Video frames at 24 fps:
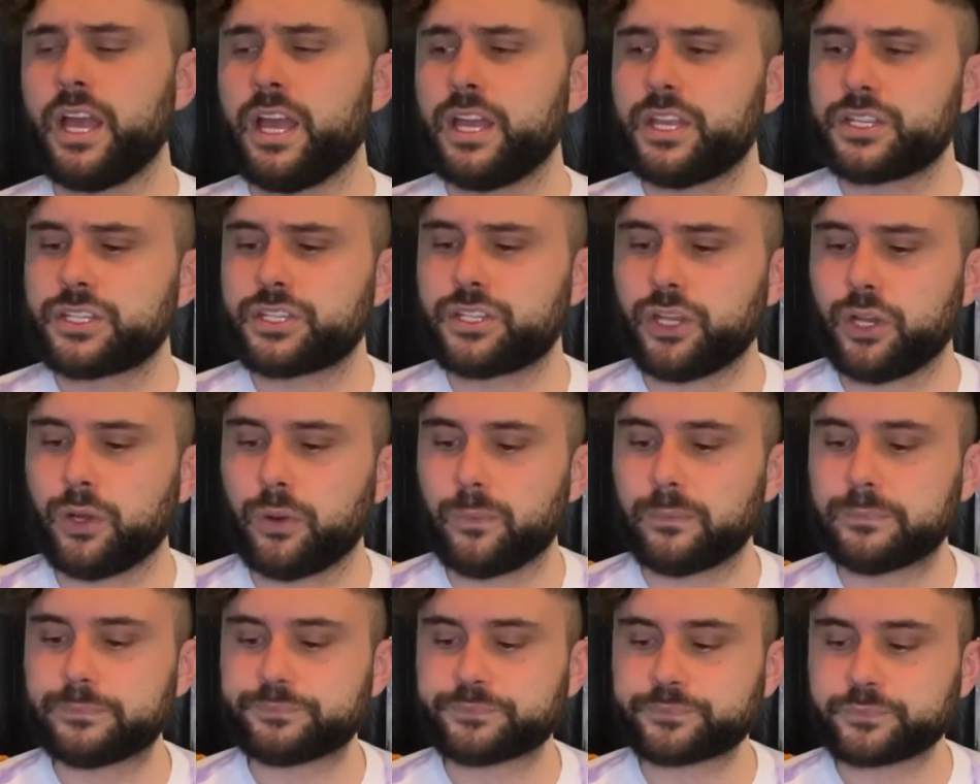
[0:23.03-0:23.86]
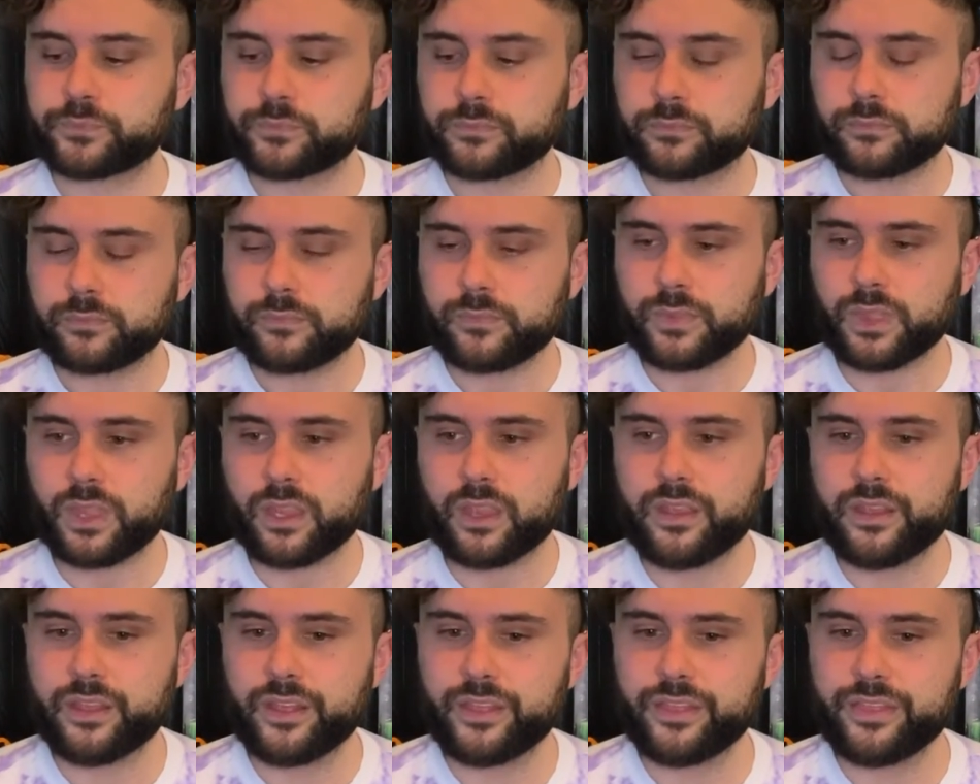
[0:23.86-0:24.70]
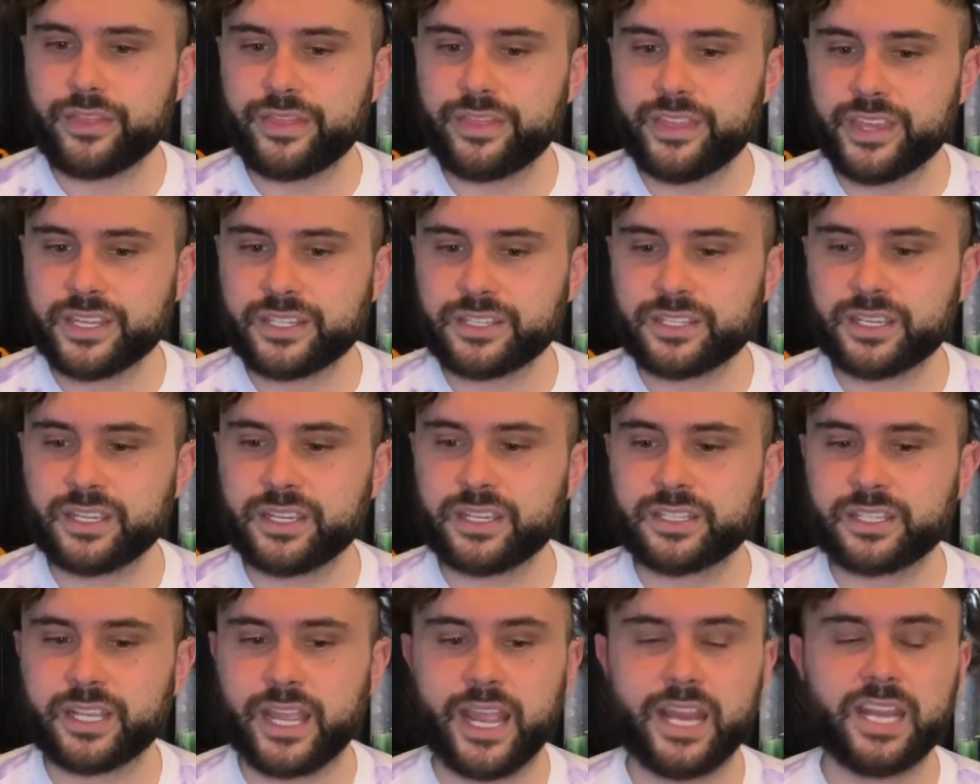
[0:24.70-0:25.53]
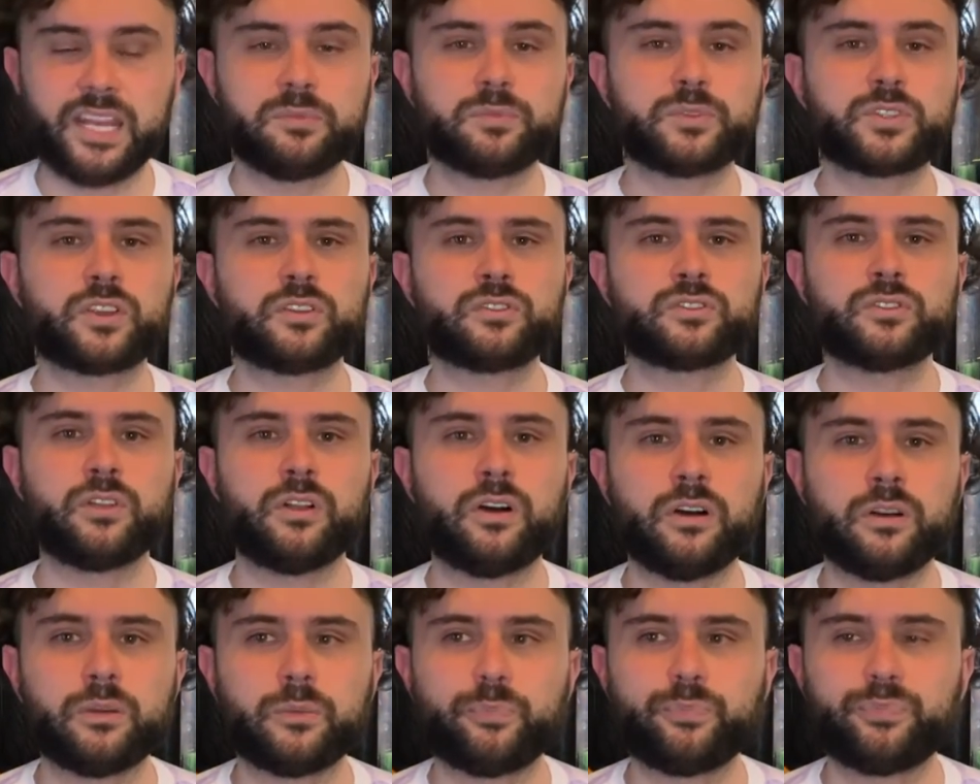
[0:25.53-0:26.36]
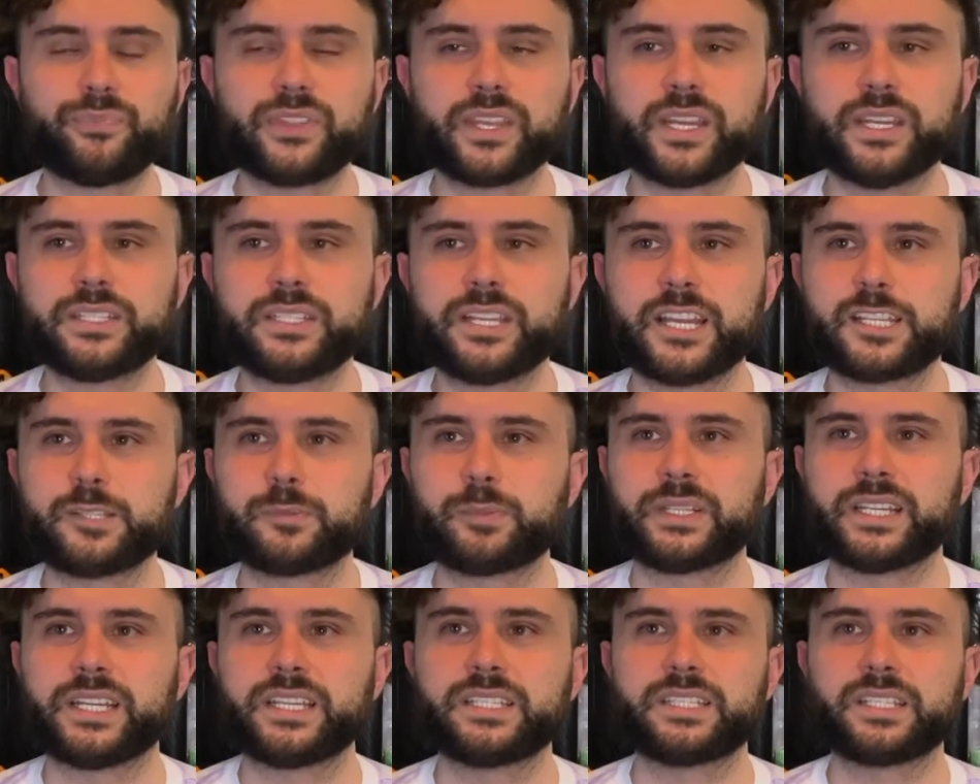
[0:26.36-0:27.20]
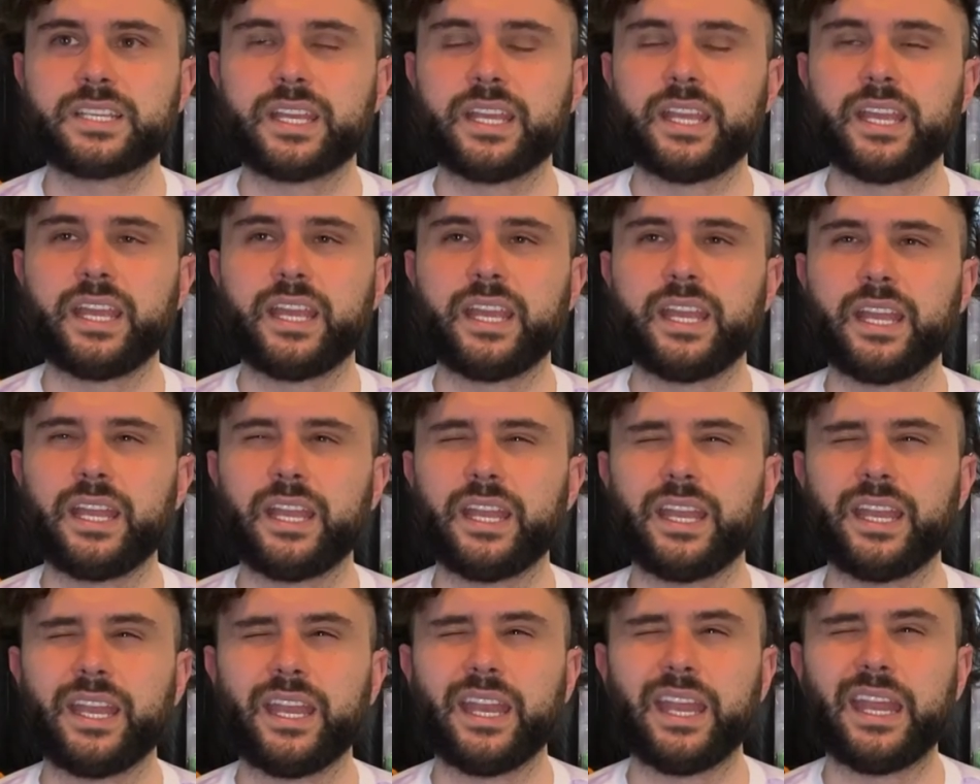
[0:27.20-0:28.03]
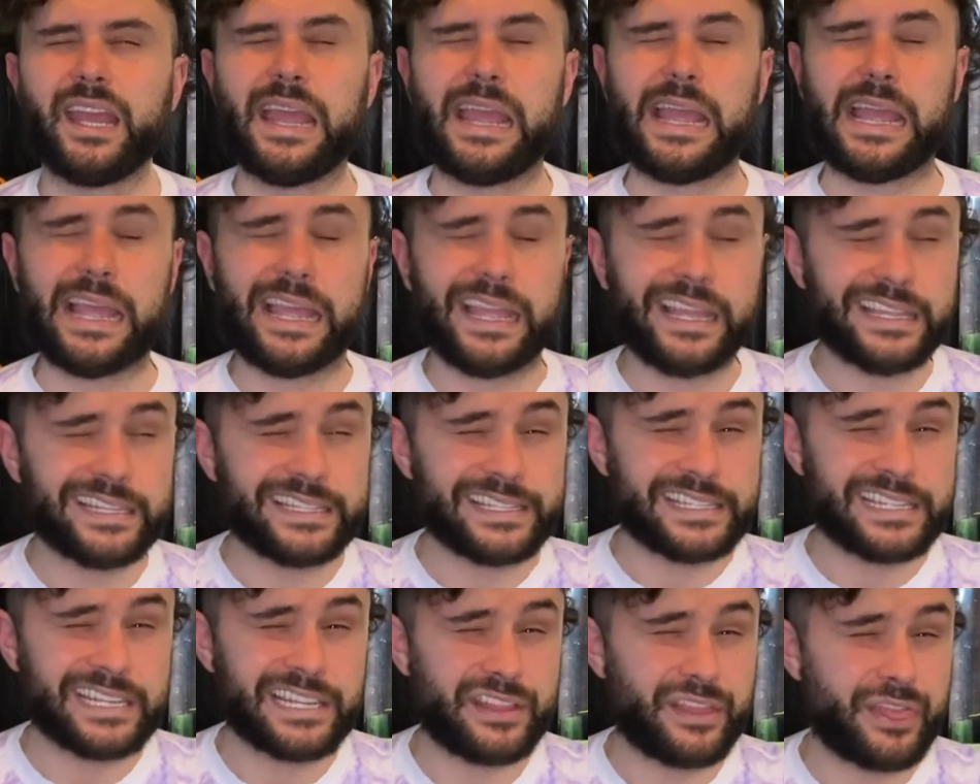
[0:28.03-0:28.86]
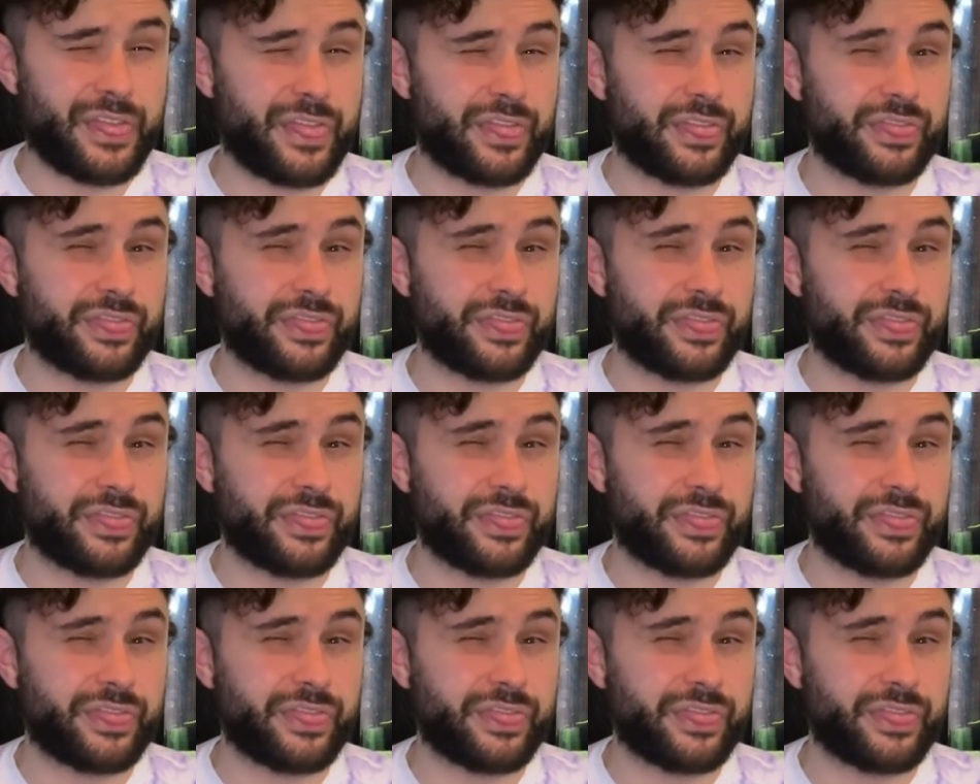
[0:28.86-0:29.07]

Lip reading: So this is 8 episodes long. It takes place in 1813,